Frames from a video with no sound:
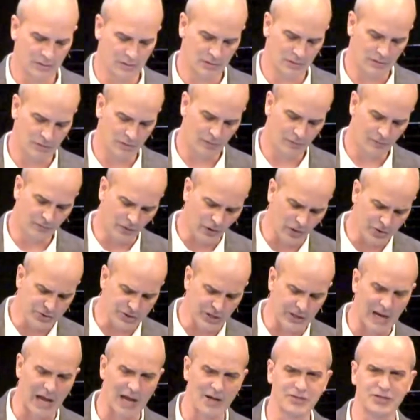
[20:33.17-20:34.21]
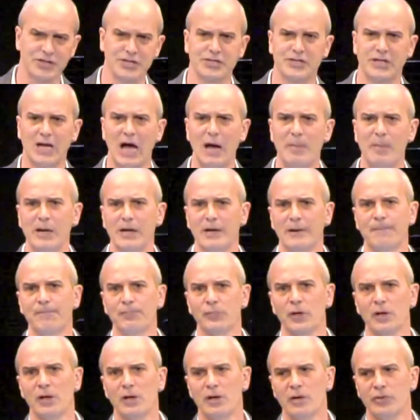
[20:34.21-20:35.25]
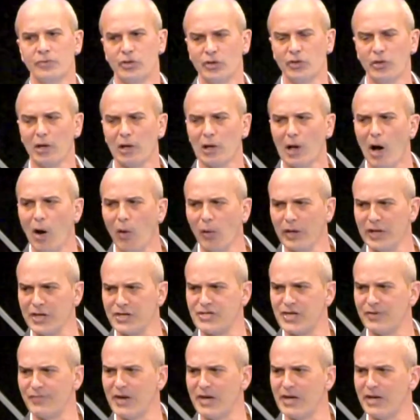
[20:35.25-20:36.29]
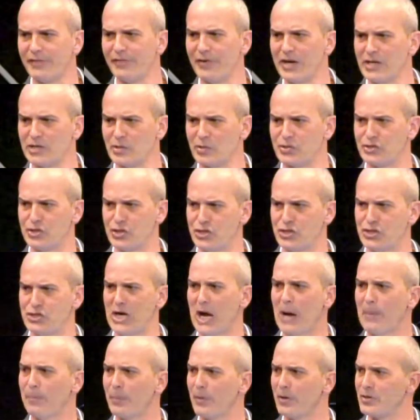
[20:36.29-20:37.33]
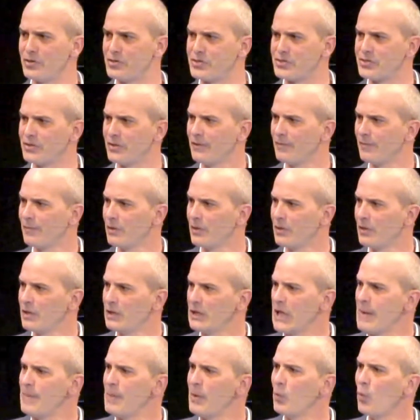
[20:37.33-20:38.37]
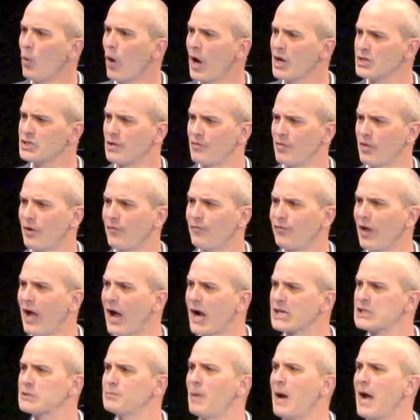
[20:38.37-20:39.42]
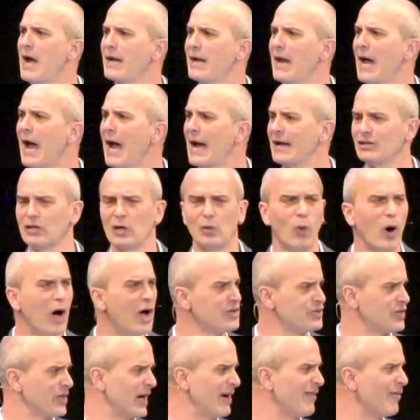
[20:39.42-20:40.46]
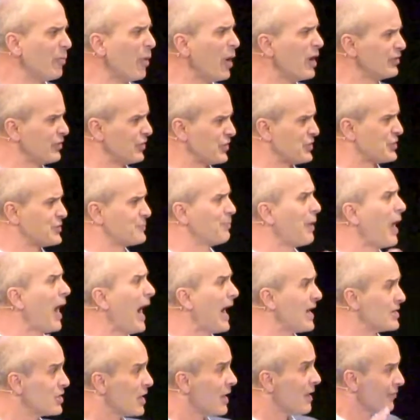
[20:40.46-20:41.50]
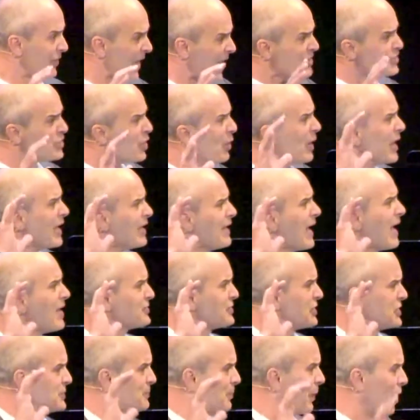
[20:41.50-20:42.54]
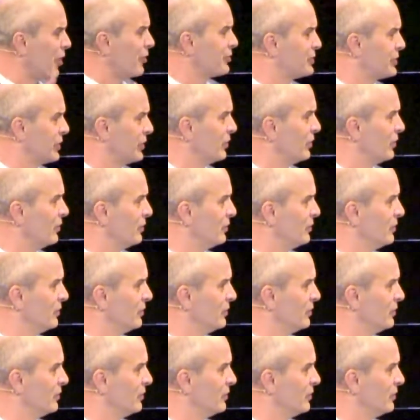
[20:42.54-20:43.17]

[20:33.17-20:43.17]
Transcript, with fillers: Who first announced his coming to the lowliest of individuals, to shepherds keeping watch over their flocks by night, the ones that everyone despised. That's who he announced his birth to.